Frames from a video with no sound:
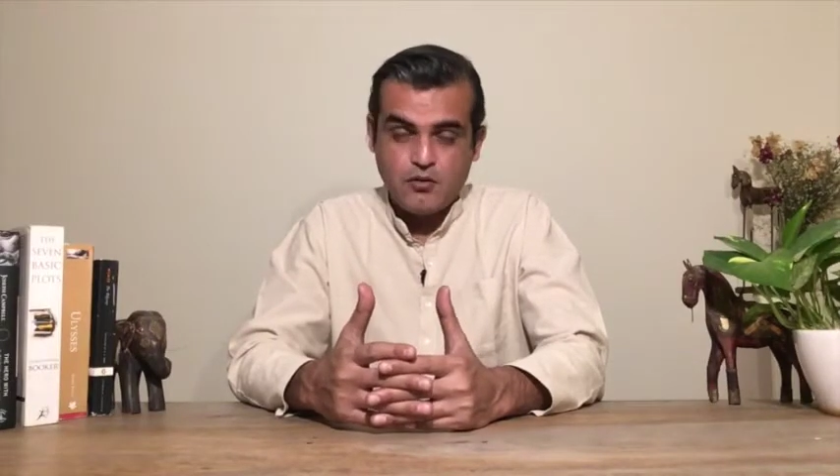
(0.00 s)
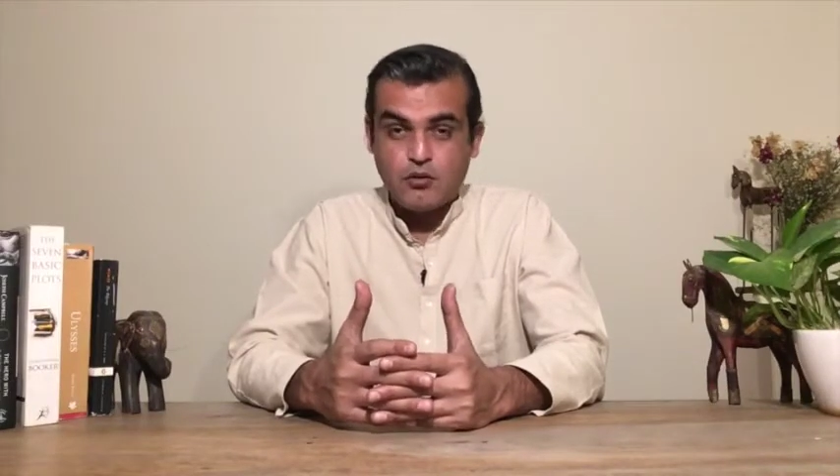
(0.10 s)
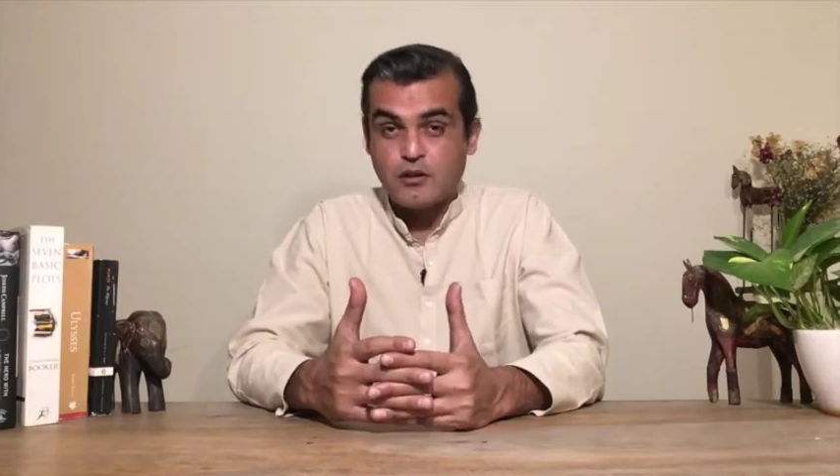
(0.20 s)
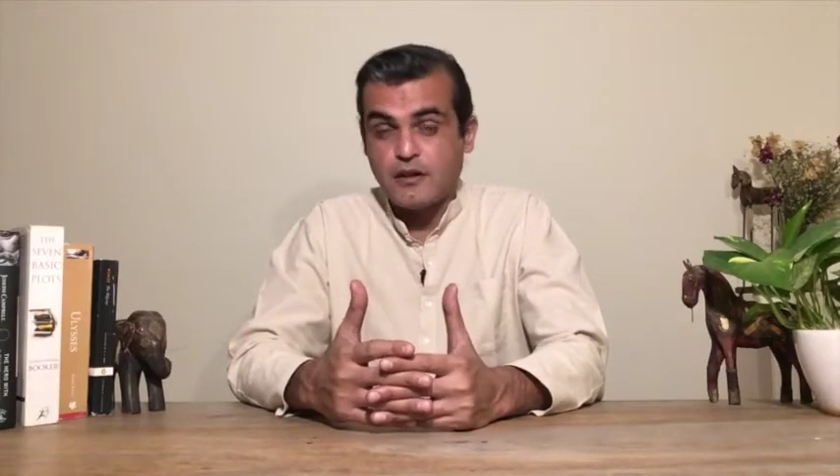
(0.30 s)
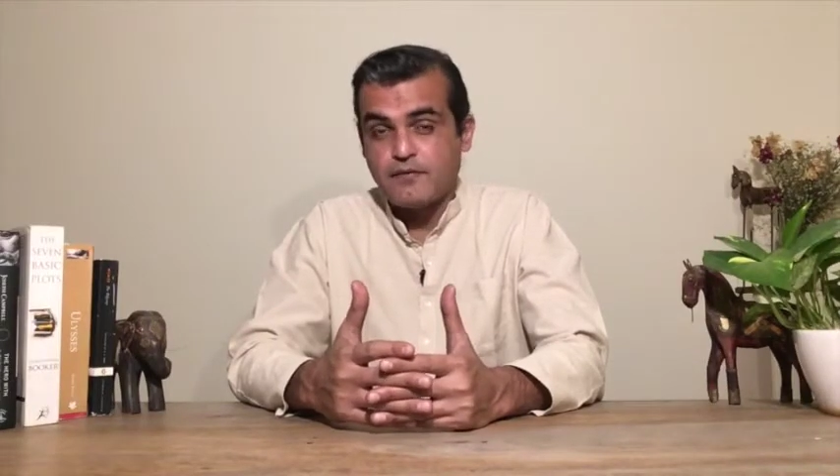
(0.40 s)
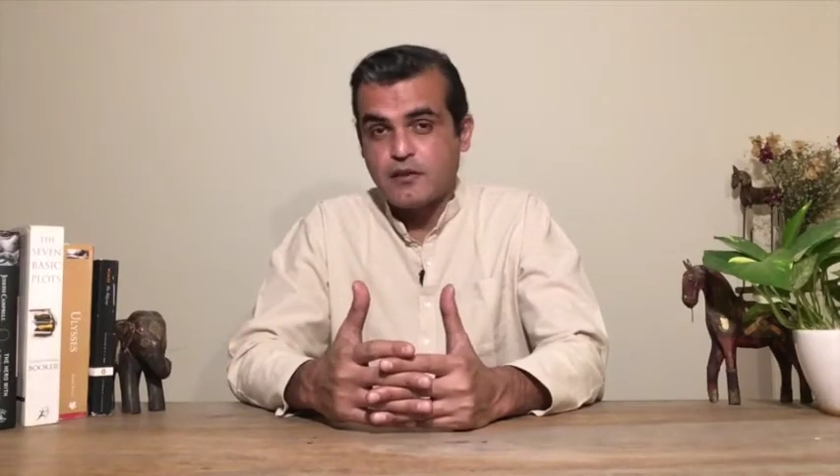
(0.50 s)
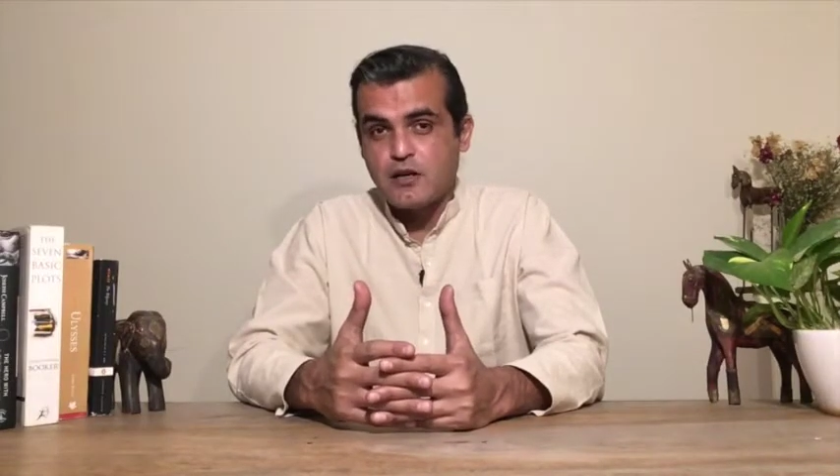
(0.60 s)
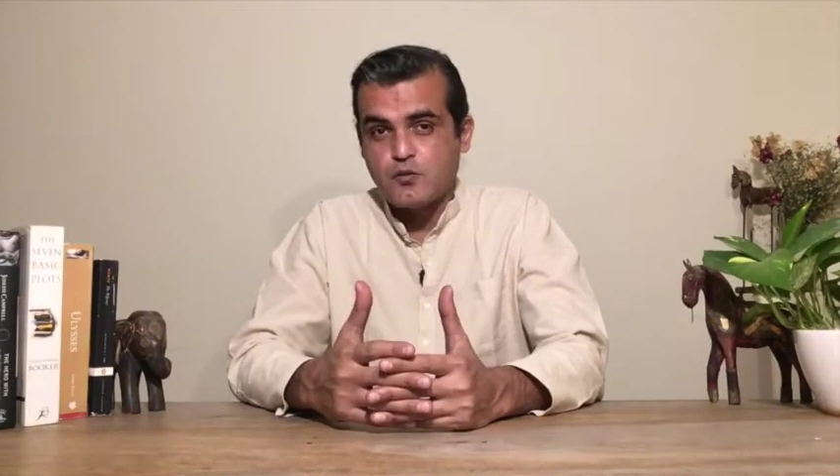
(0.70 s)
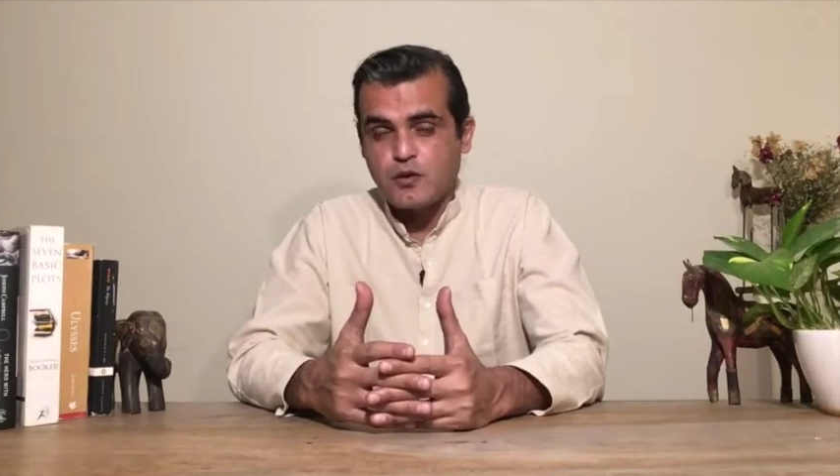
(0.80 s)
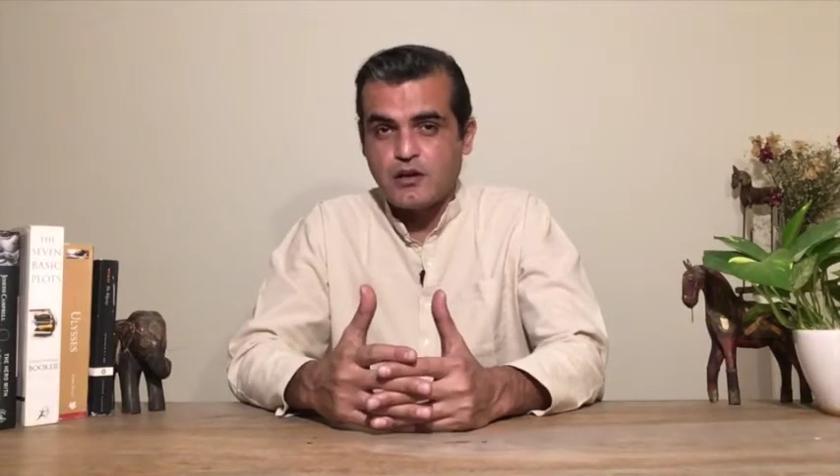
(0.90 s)
All the
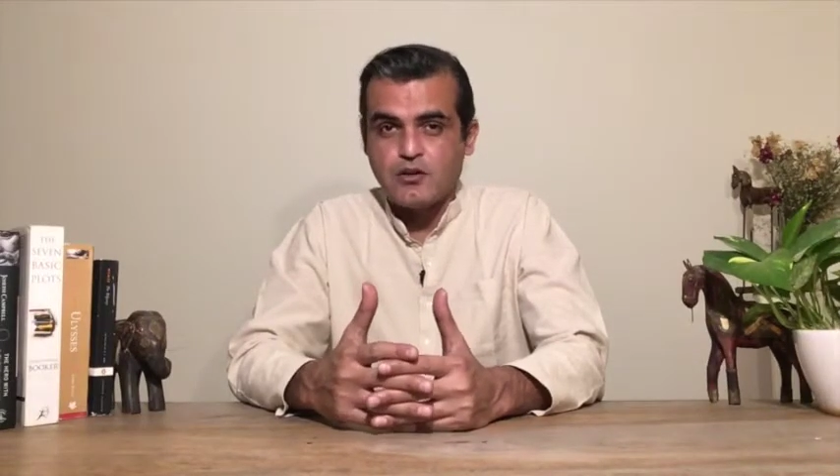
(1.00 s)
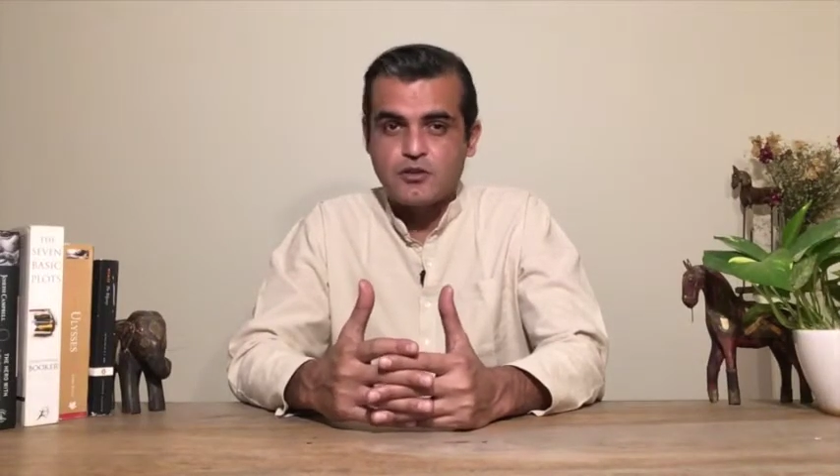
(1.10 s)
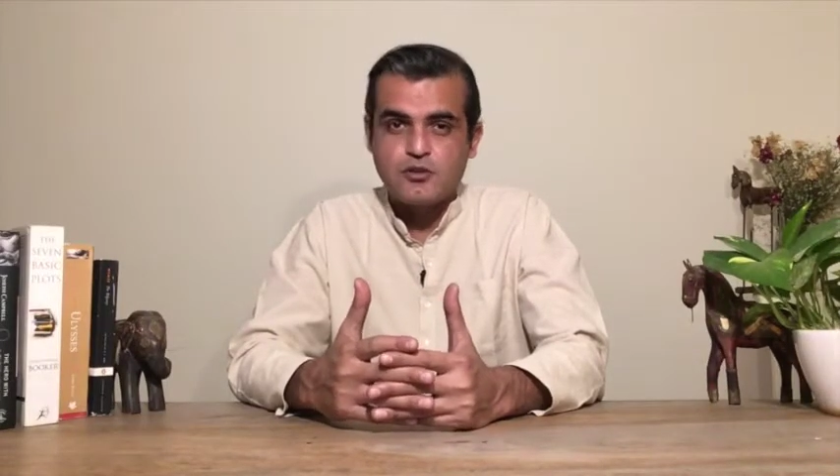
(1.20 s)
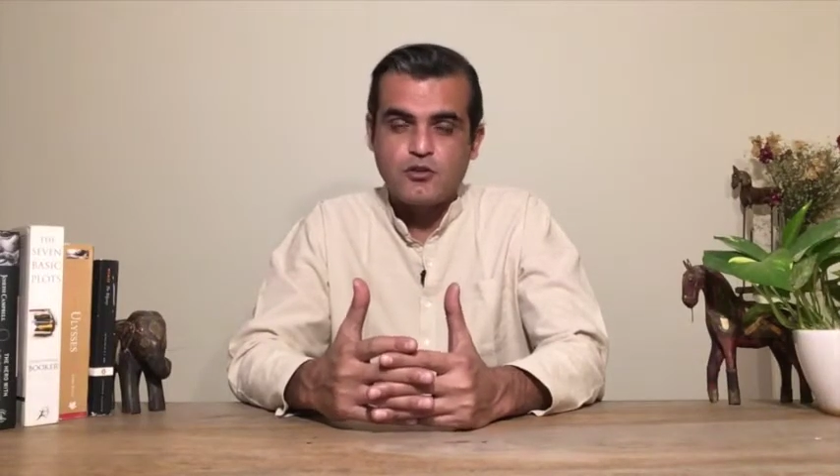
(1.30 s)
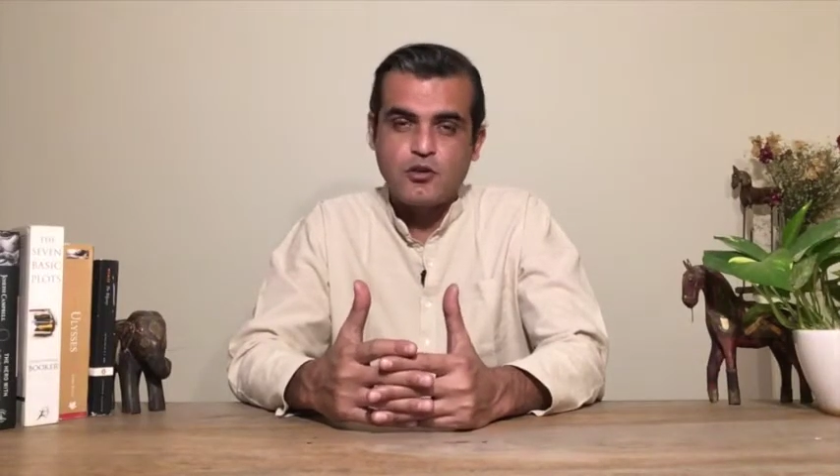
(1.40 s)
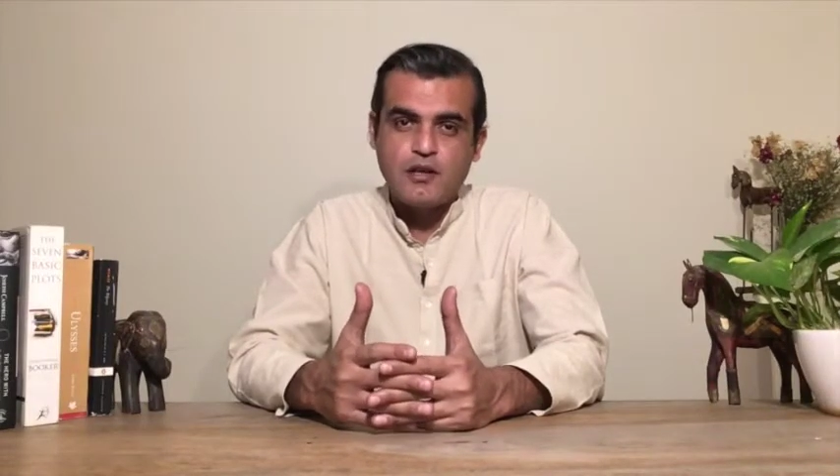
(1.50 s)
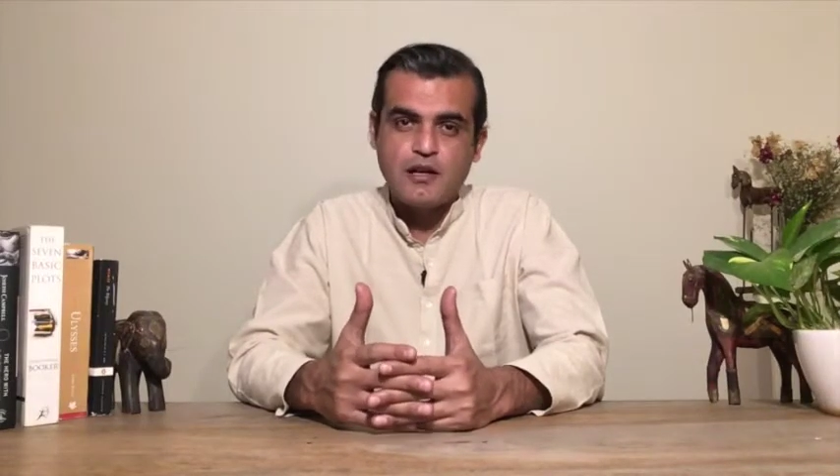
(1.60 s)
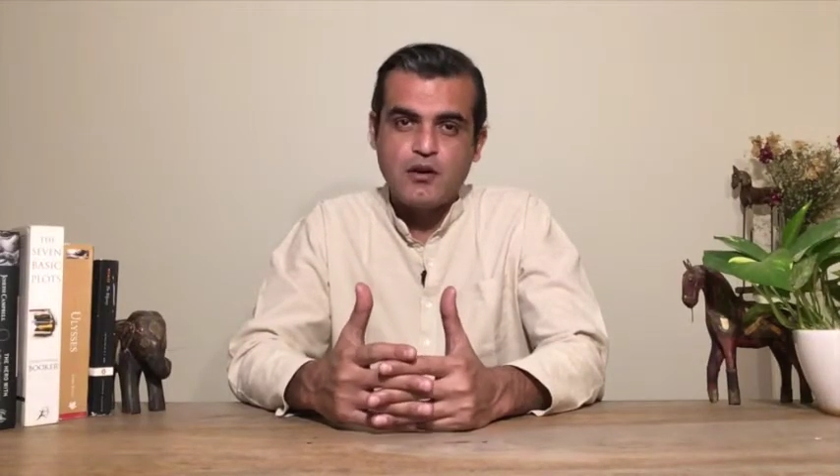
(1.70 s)
devtas were now strolling